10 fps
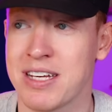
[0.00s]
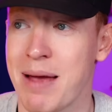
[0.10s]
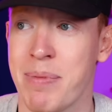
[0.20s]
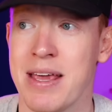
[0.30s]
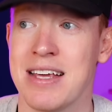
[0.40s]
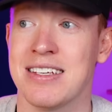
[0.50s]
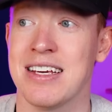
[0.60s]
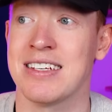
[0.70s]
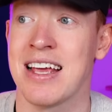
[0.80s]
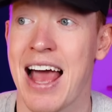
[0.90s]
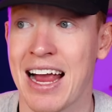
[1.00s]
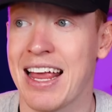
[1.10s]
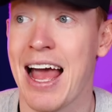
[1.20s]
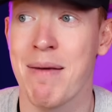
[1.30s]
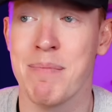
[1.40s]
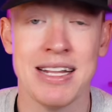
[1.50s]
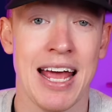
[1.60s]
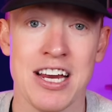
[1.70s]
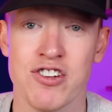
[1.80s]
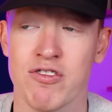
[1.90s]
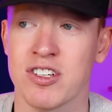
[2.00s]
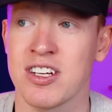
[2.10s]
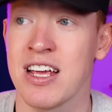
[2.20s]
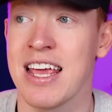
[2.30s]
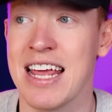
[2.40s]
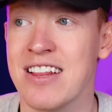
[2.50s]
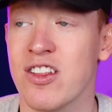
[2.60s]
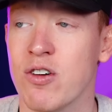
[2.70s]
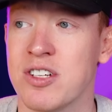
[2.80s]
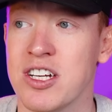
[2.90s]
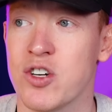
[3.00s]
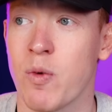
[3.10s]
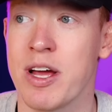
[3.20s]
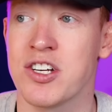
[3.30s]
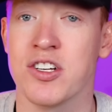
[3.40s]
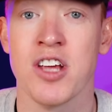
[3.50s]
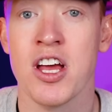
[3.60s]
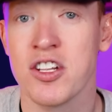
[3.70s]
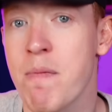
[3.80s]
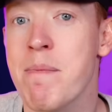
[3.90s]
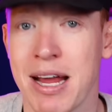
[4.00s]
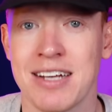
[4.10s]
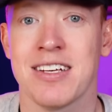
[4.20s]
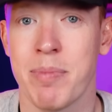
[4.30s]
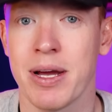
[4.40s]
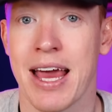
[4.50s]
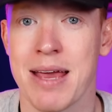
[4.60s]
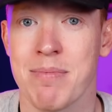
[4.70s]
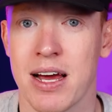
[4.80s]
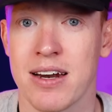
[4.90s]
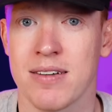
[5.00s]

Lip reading: set pieces and can be dangerous in those situations to mix up a game plan.